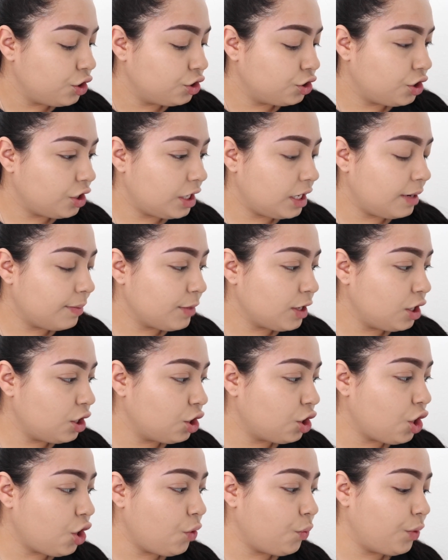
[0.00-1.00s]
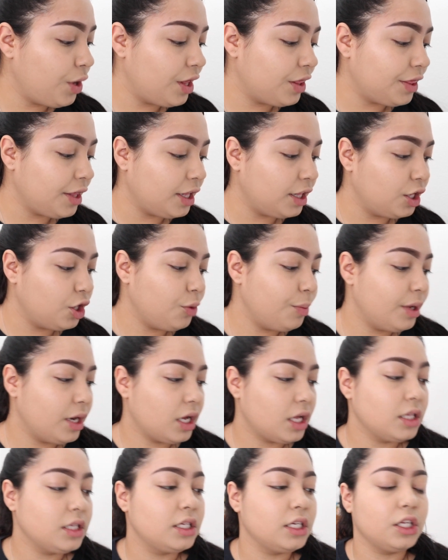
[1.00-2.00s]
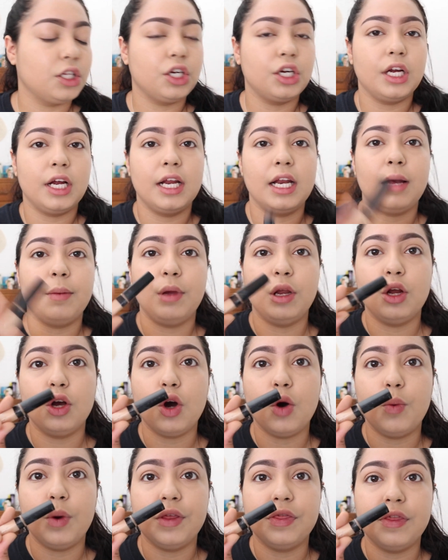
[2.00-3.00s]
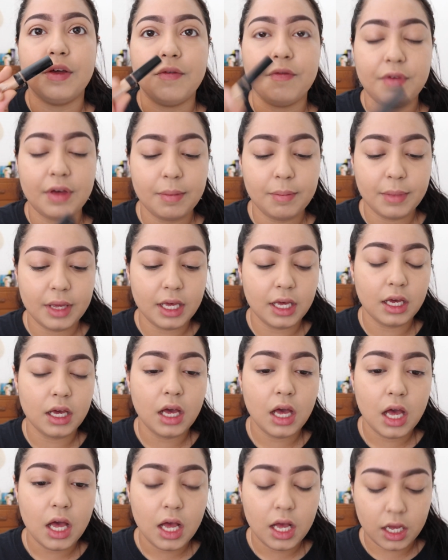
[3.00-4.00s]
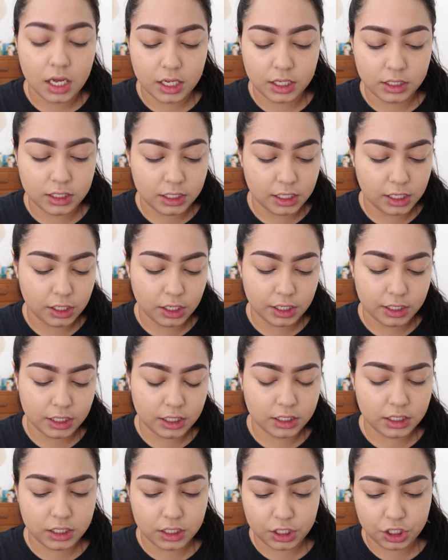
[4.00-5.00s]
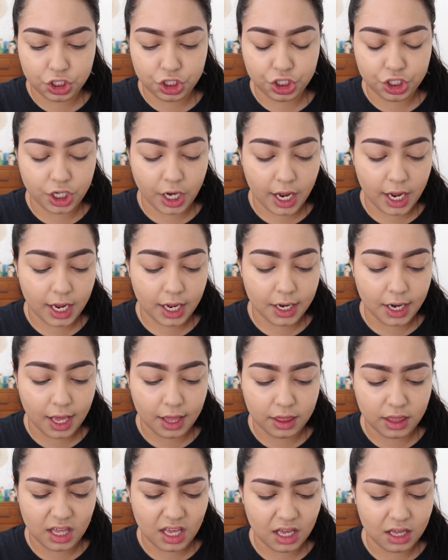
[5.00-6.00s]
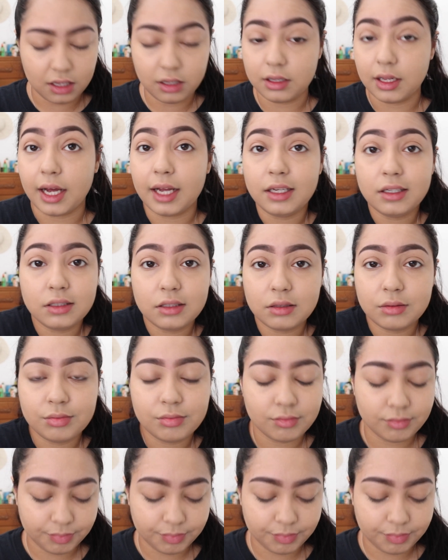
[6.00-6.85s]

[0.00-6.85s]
So then I'm gonna go with a little bit of concealer and I'm gonna go with the Fit Me concealer and this is in shade I think light